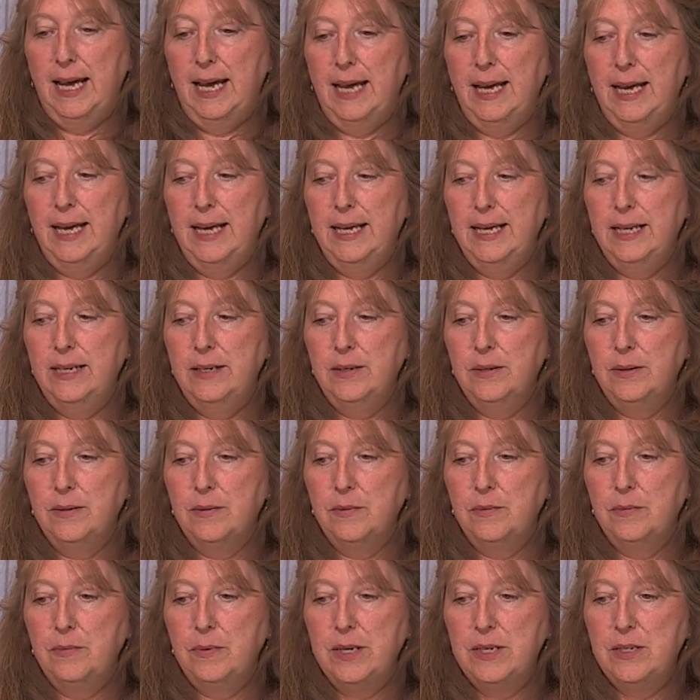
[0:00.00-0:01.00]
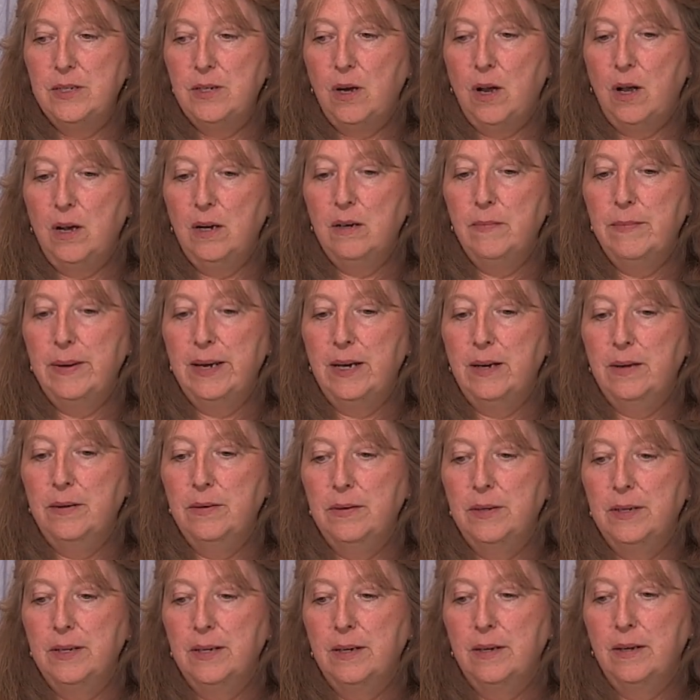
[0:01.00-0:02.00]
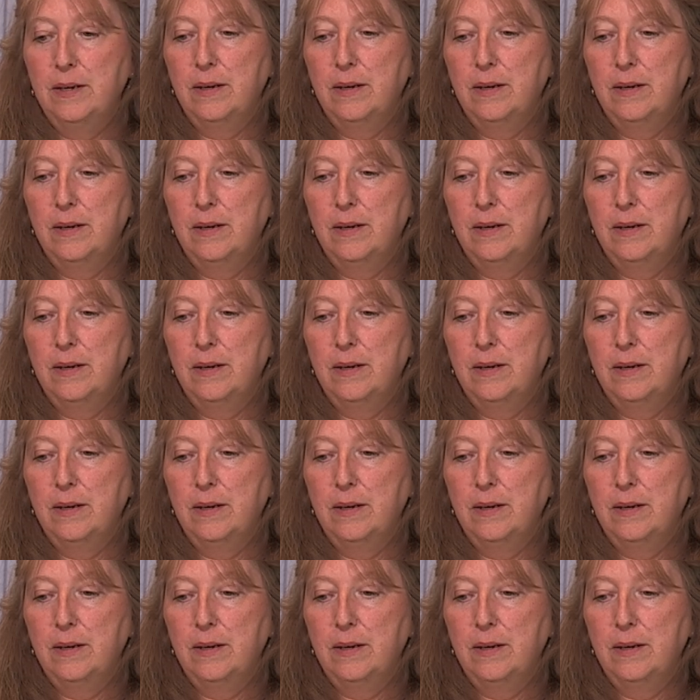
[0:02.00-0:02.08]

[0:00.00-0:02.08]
And we talk about